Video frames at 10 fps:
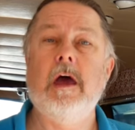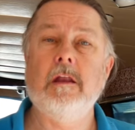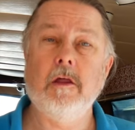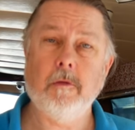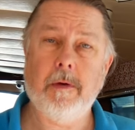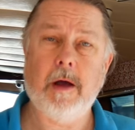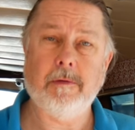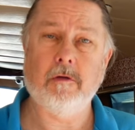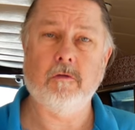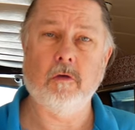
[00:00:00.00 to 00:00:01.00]
Another
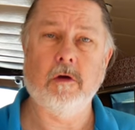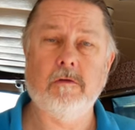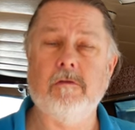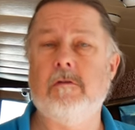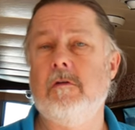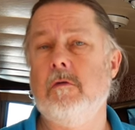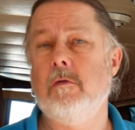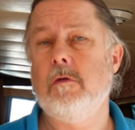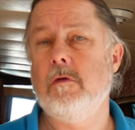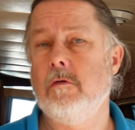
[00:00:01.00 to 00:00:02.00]
popular choice is
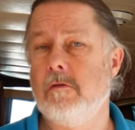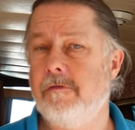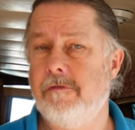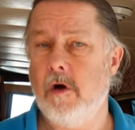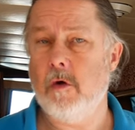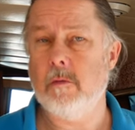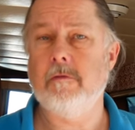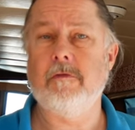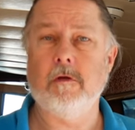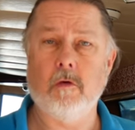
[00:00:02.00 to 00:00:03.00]
to use a foam
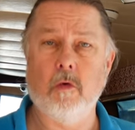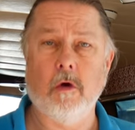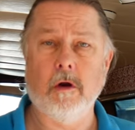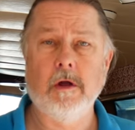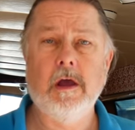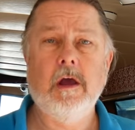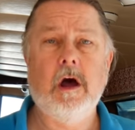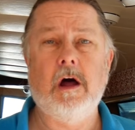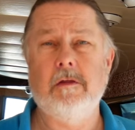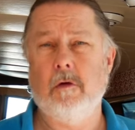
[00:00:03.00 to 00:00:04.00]
for the core.
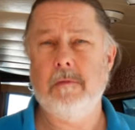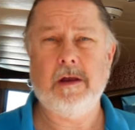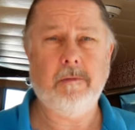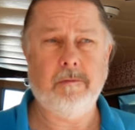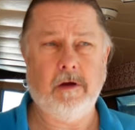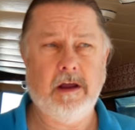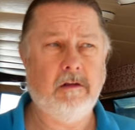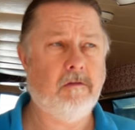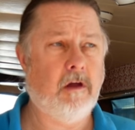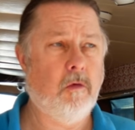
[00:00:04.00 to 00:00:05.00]
Uh, there are many
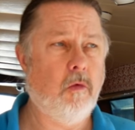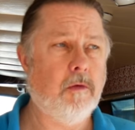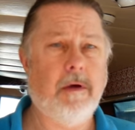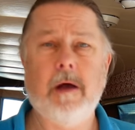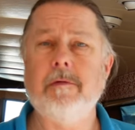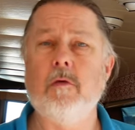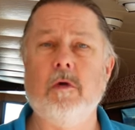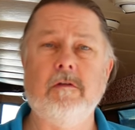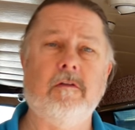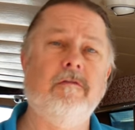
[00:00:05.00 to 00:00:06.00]
brands. Uh, one popular
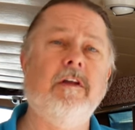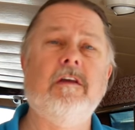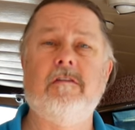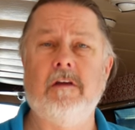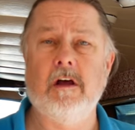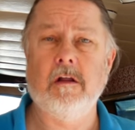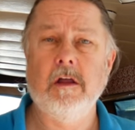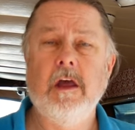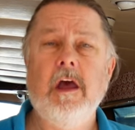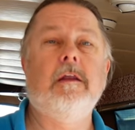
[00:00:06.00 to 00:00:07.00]
one is the Divinycell.
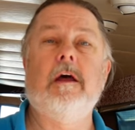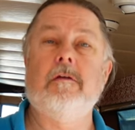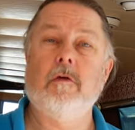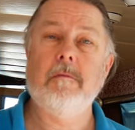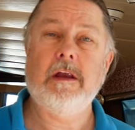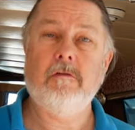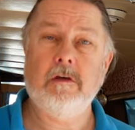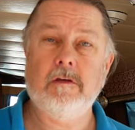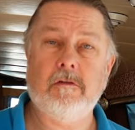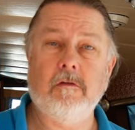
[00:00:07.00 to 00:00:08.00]
Now, there are many
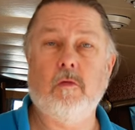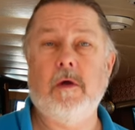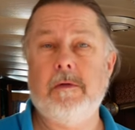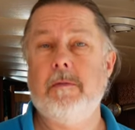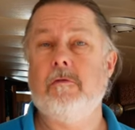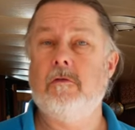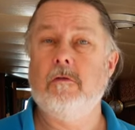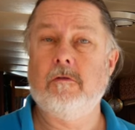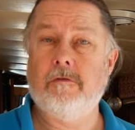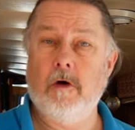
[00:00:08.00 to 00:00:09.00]
reasons why people
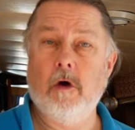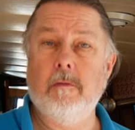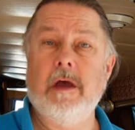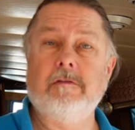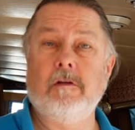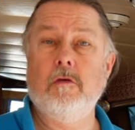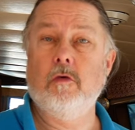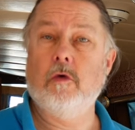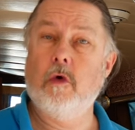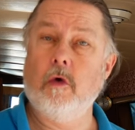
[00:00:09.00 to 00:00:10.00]
choose foam as a new
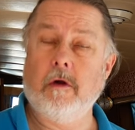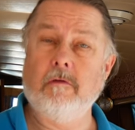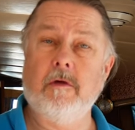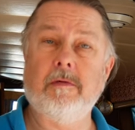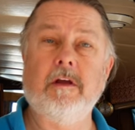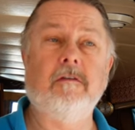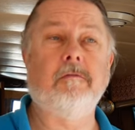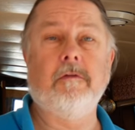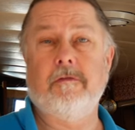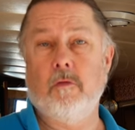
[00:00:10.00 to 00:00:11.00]
coring
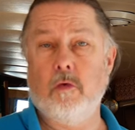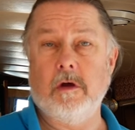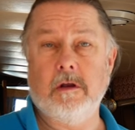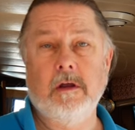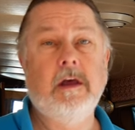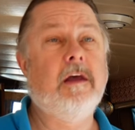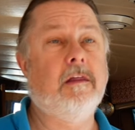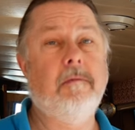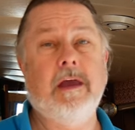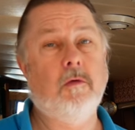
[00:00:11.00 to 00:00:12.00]
replacement for wood.
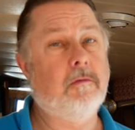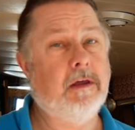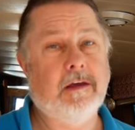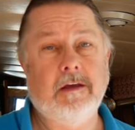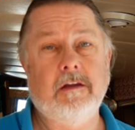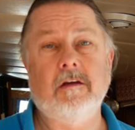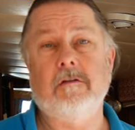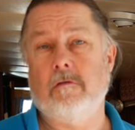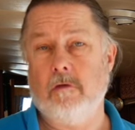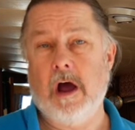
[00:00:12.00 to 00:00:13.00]
The main one being it
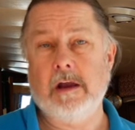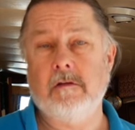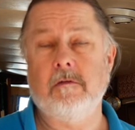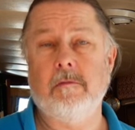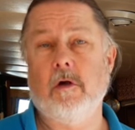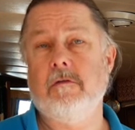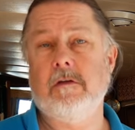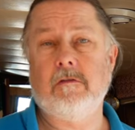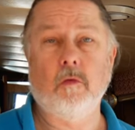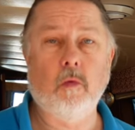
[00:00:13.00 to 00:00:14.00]
doesn't rot. It's impervious to